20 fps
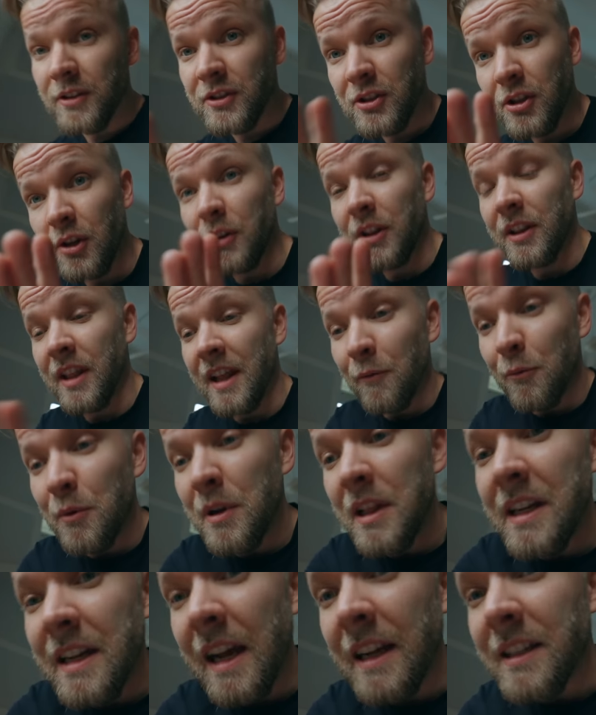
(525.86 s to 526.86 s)
So the
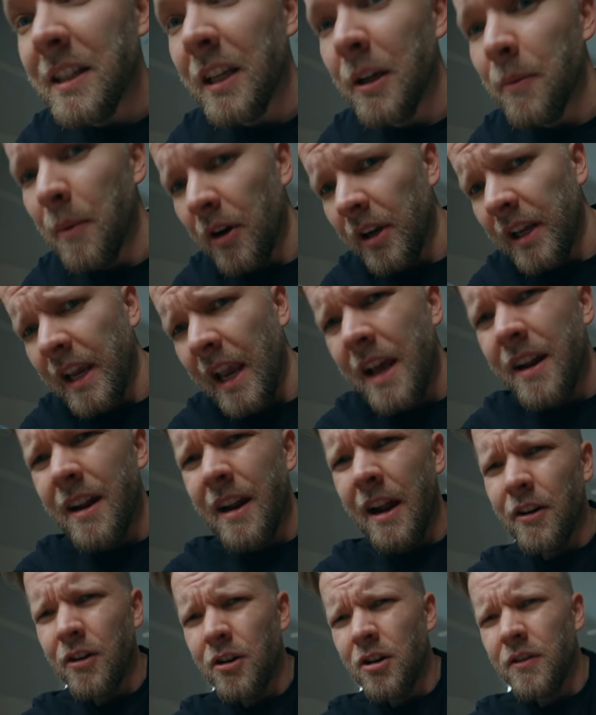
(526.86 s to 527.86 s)
really nice thing about
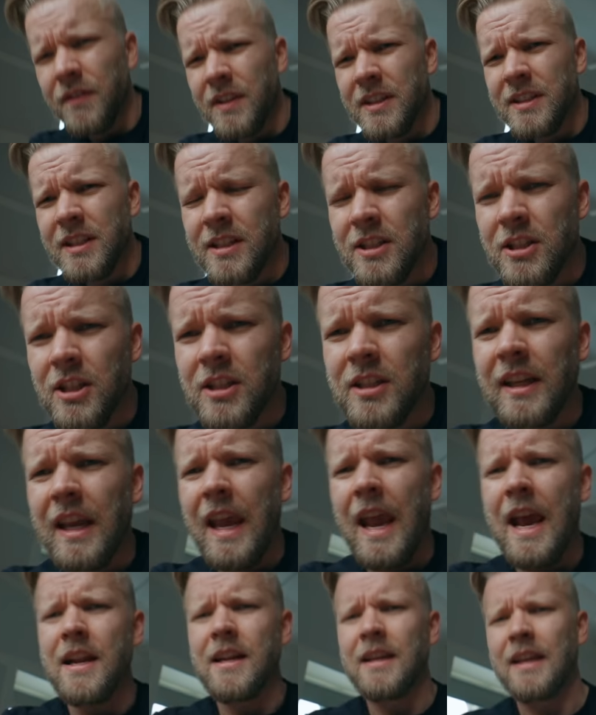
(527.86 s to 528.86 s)
Canon, I don't know if this is just
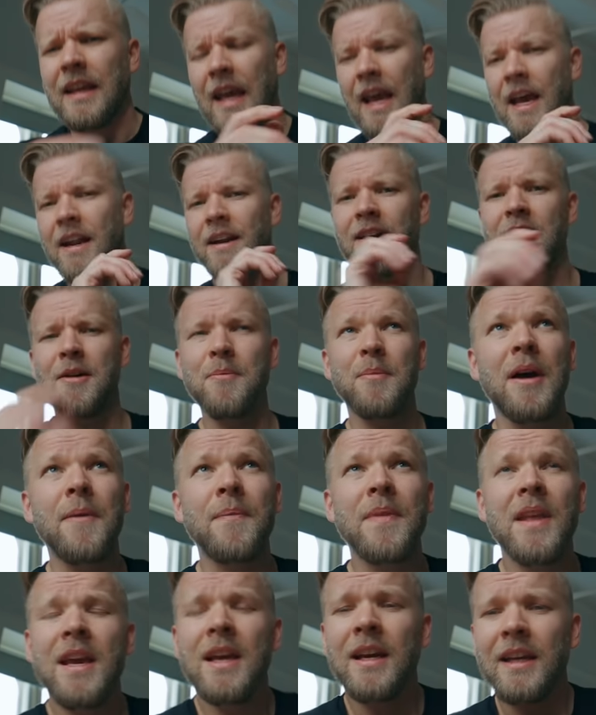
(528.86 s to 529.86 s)
Canon Canada,
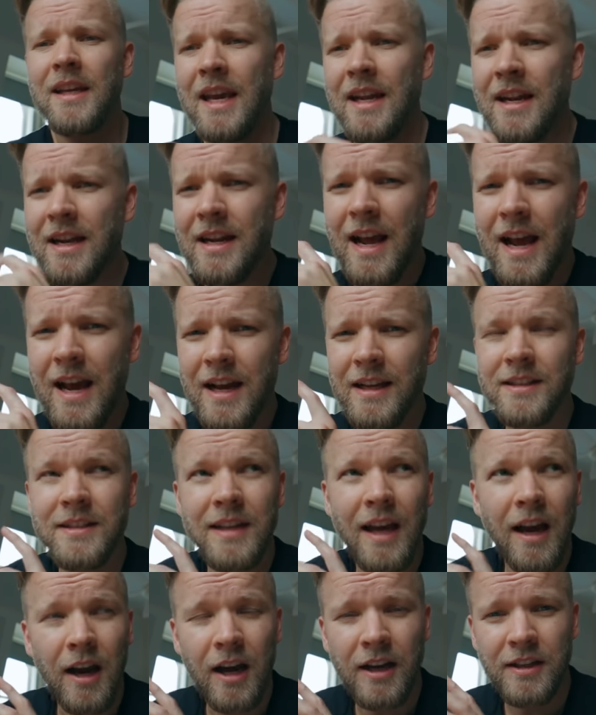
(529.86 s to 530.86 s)
but Canon has
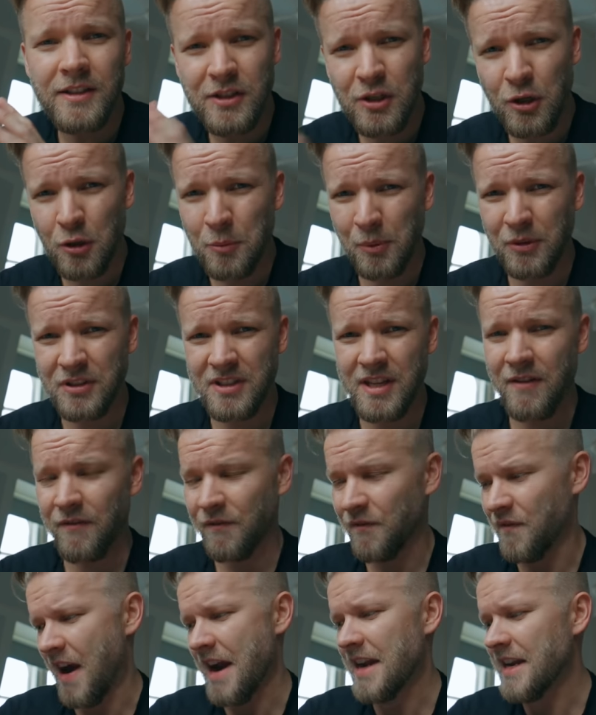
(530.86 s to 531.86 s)
a
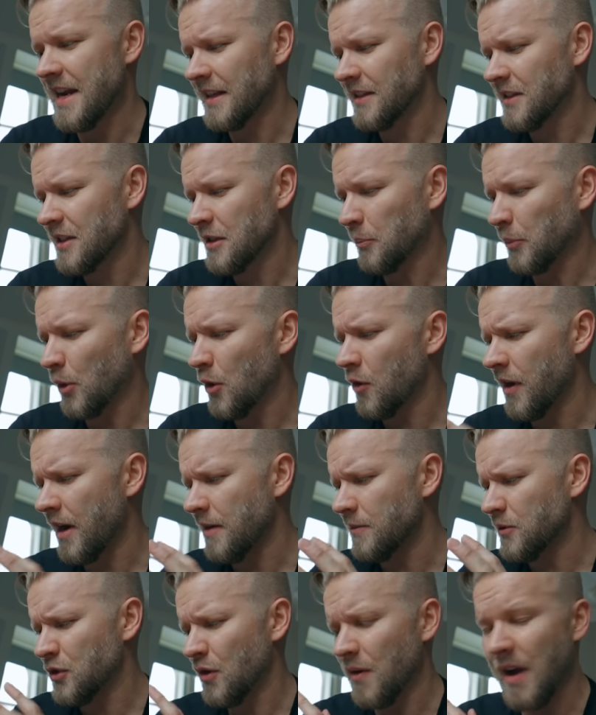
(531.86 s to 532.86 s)
0% financing
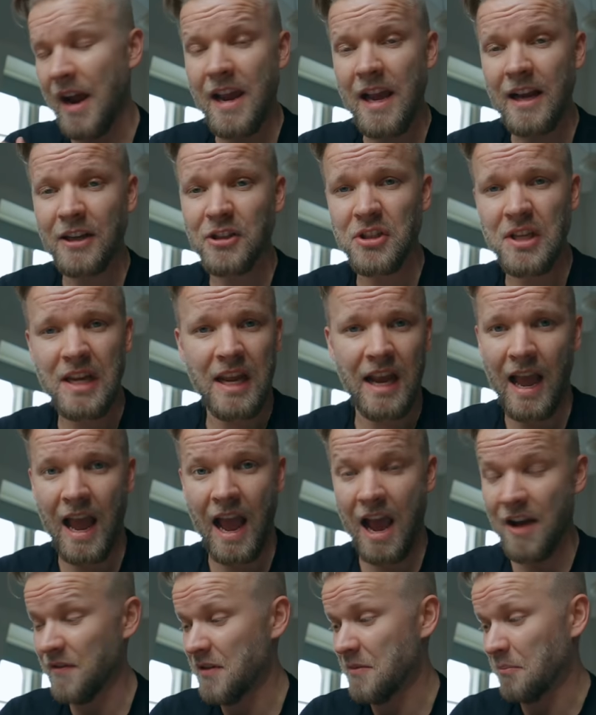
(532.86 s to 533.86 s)
program. So I actually
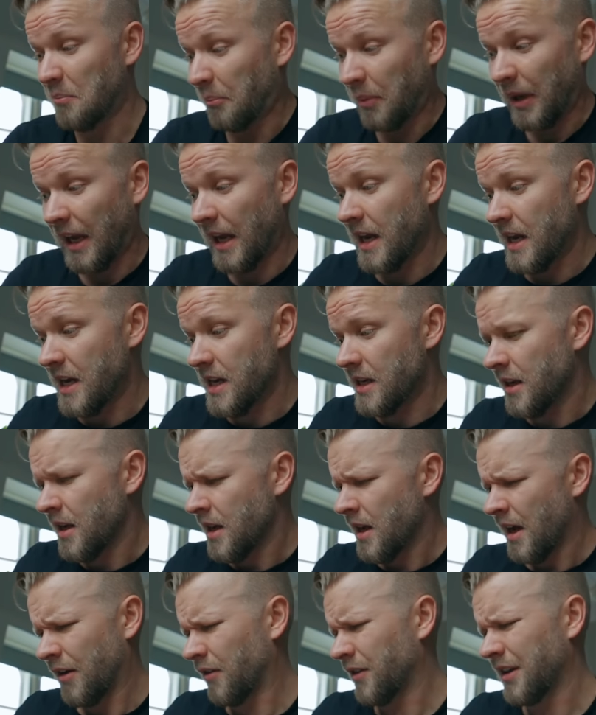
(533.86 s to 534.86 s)
haven't paid,
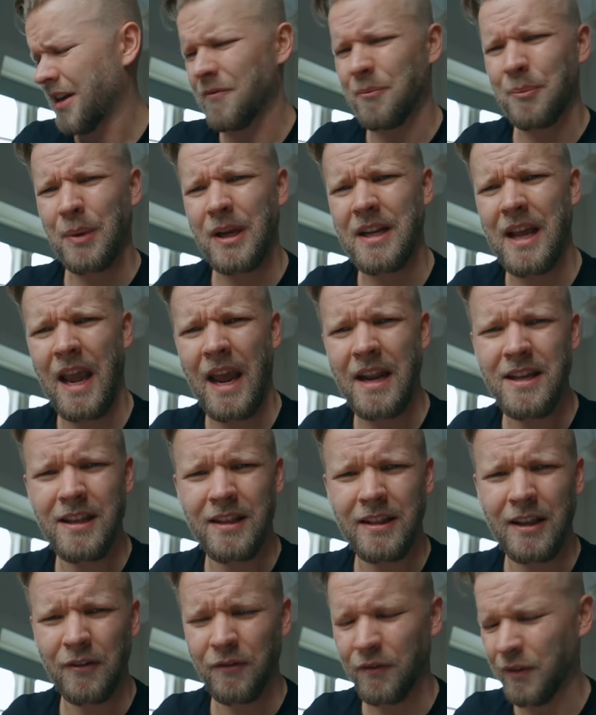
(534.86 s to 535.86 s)
I don't think I've paid
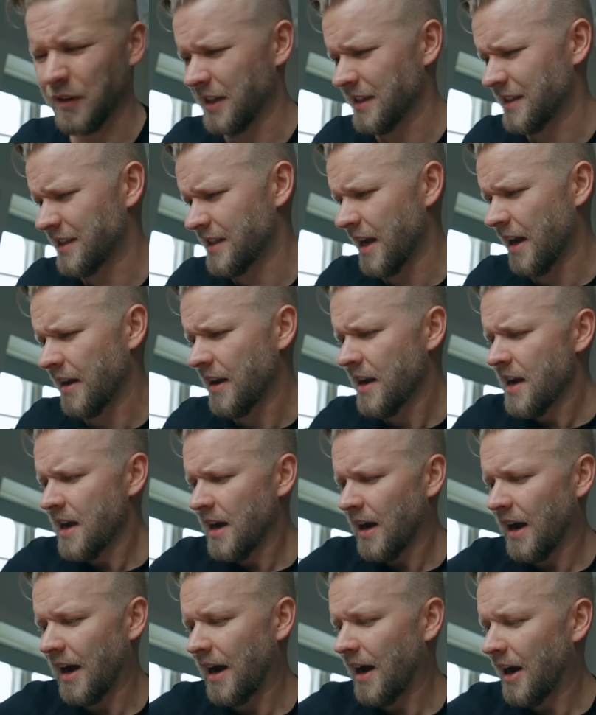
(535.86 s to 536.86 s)
anything for this yet.
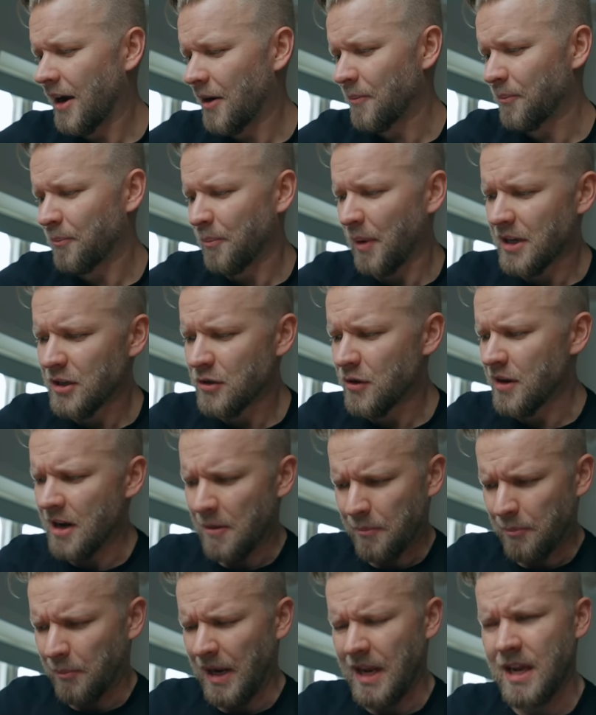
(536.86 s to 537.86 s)
But you end
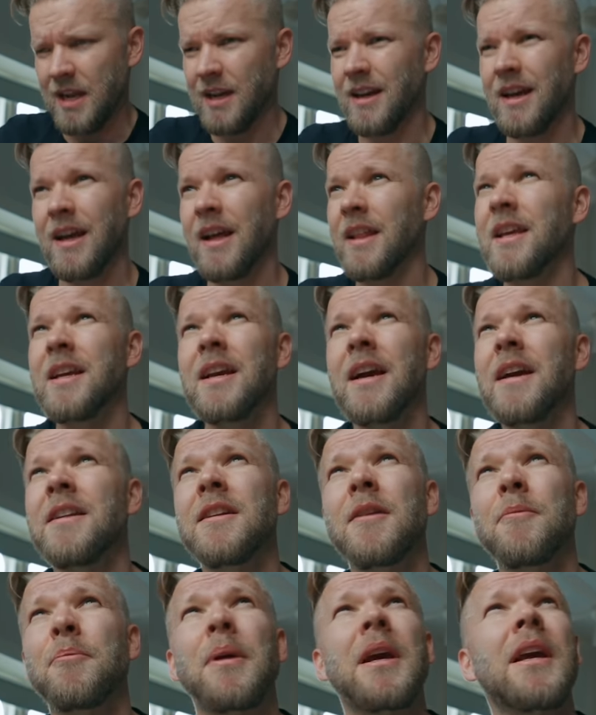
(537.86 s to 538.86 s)
up paying, I think I
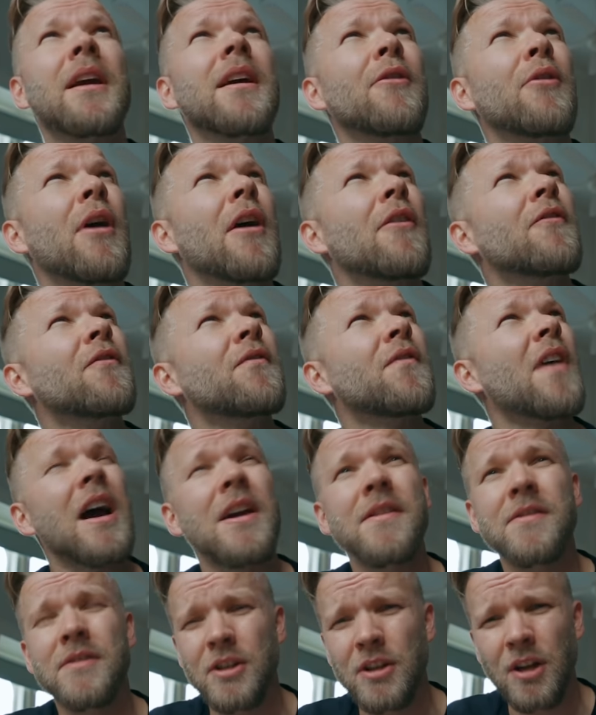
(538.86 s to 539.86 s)
end up paying around
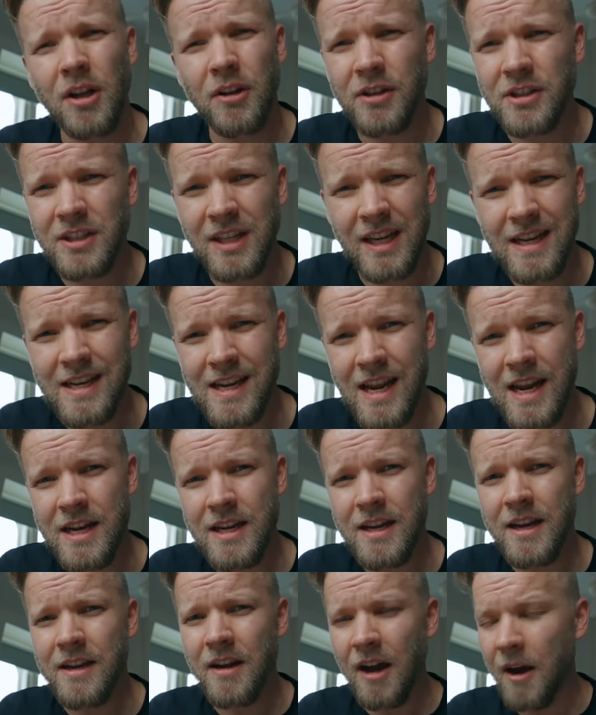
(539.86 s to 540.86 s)
$500
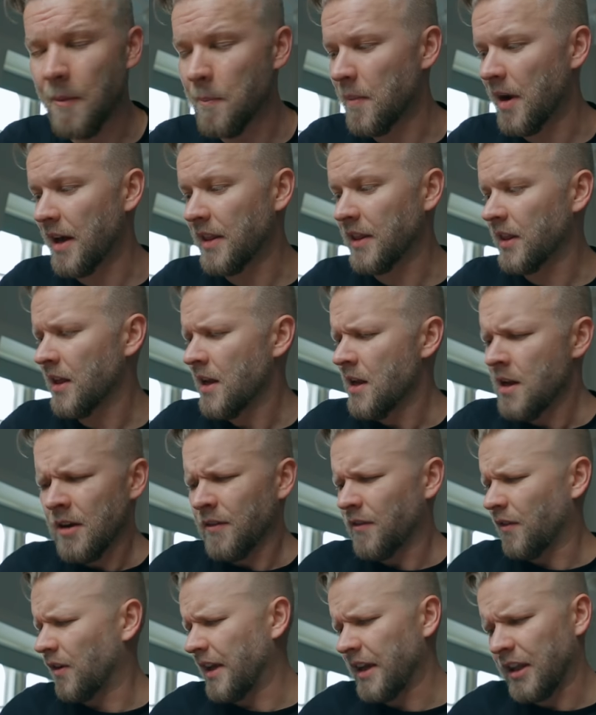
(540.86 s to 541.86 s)
Canadian a month
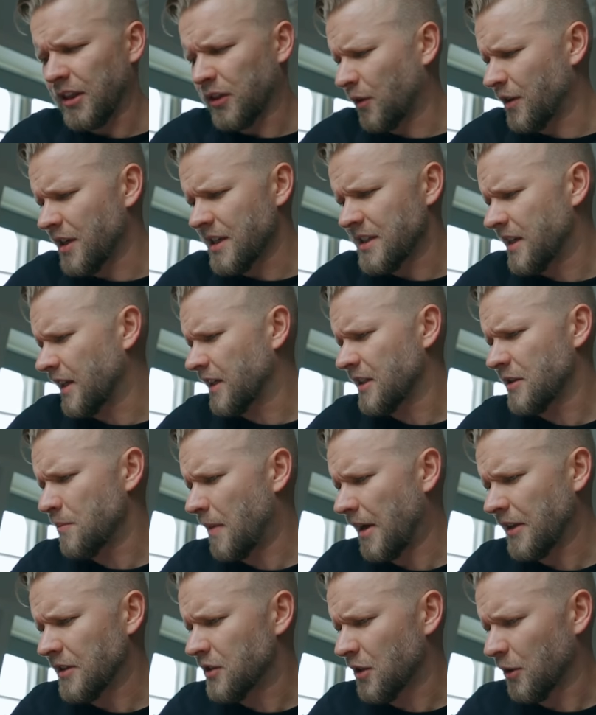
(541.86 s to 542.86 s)
for like 36
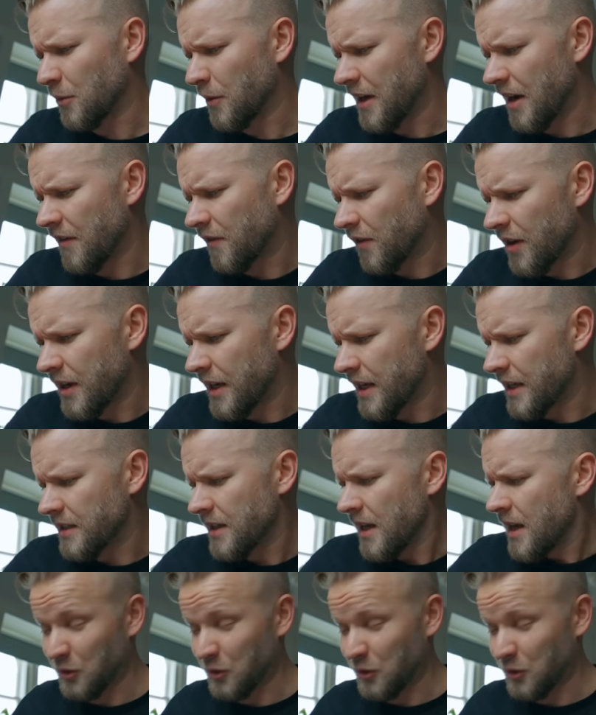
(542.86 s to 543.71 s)
months or whatever it is.